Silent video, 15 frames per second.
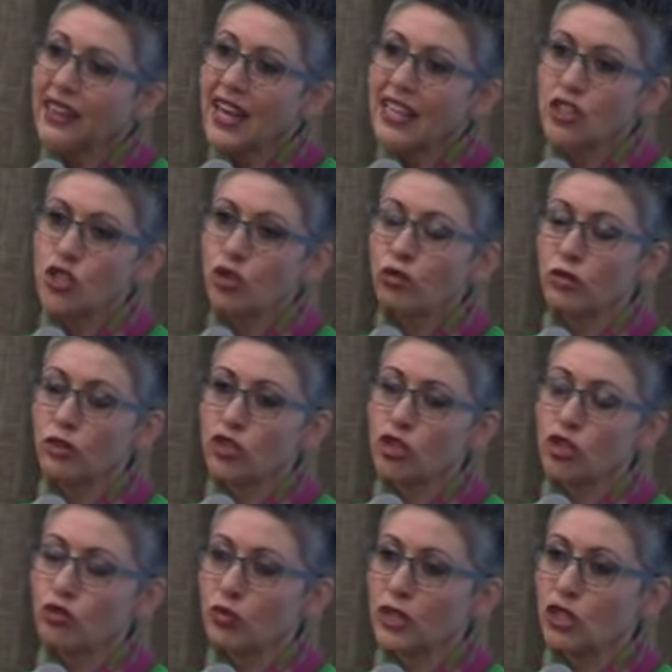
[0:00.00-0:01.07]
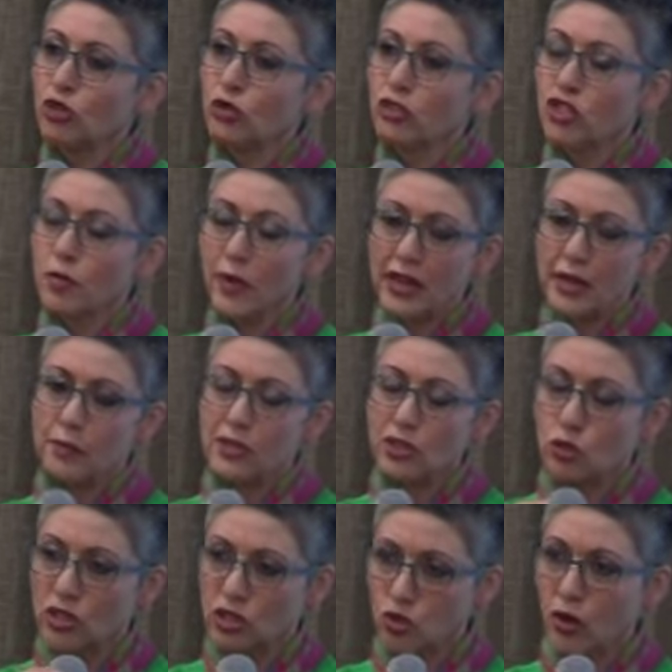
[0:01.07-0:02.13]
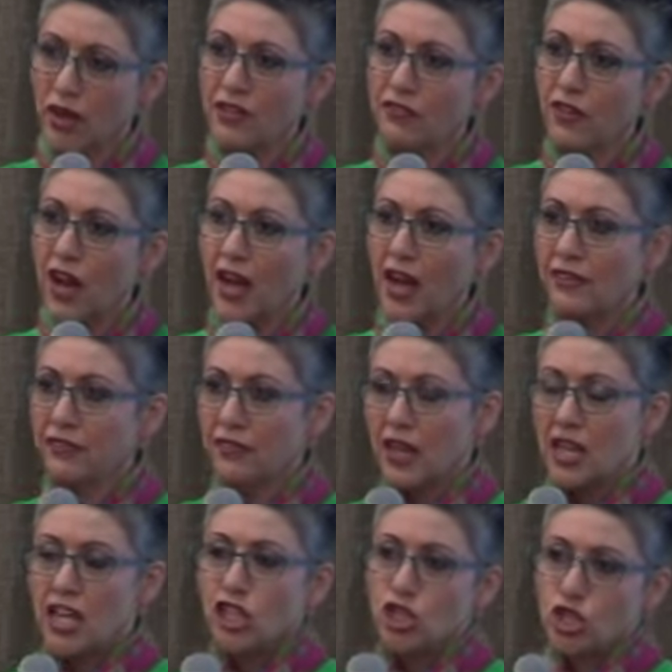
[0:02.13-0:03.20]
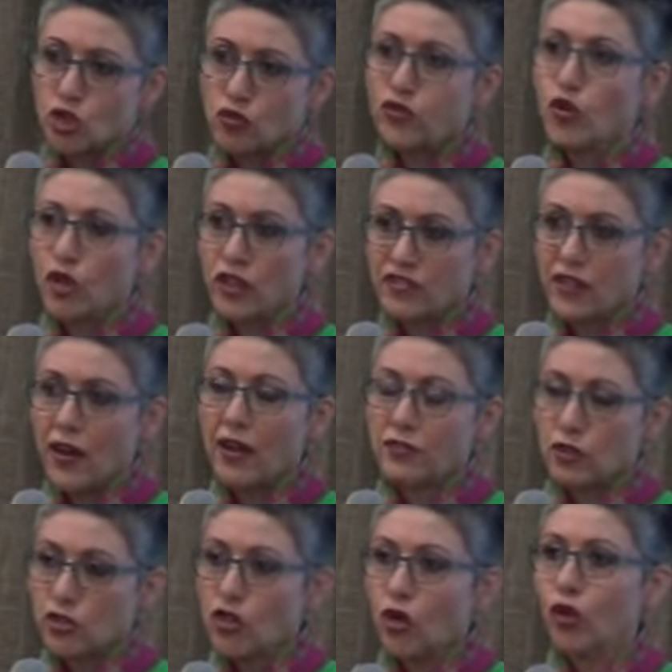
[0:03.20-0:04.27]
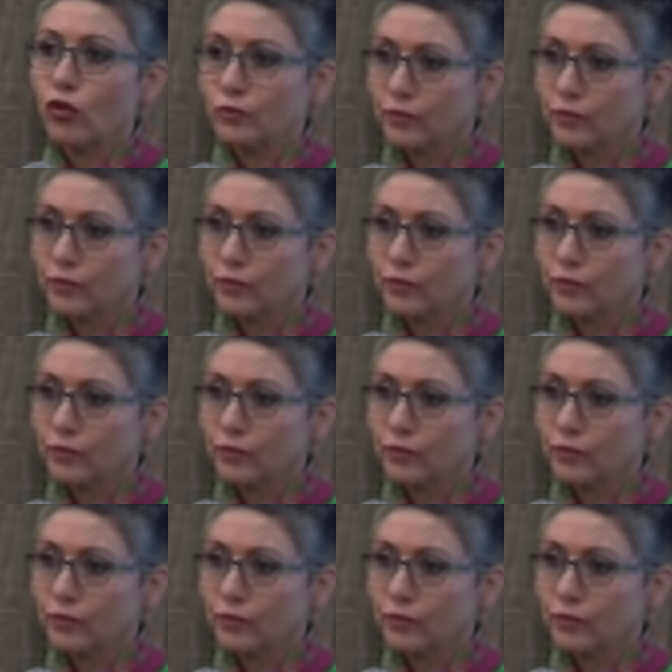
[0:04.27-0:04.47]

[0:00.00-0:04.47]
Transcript: like to, to recruit somebody between 25 to 45 years old.